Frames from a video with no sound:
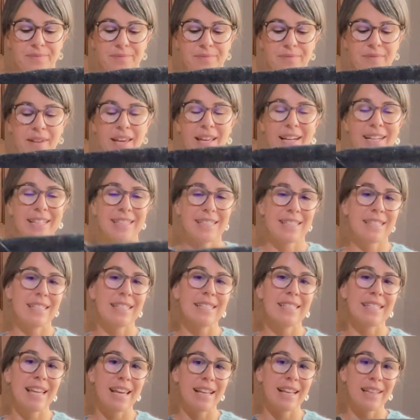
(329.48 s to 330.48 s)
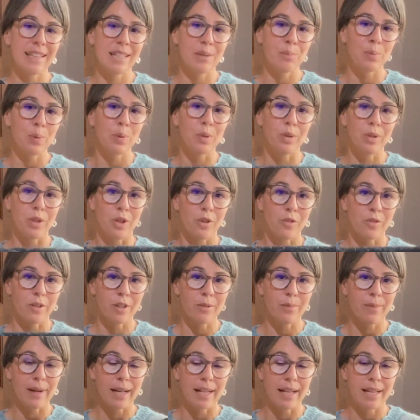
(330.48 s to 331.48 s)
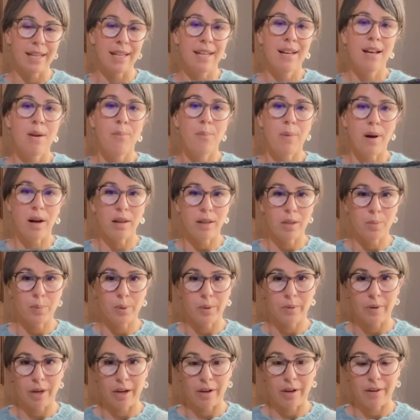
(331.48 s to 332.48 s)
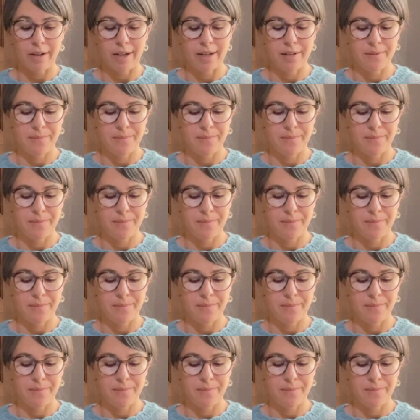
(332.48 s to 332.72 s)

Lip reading: And it's the Daily Pullover by Paula Pereira.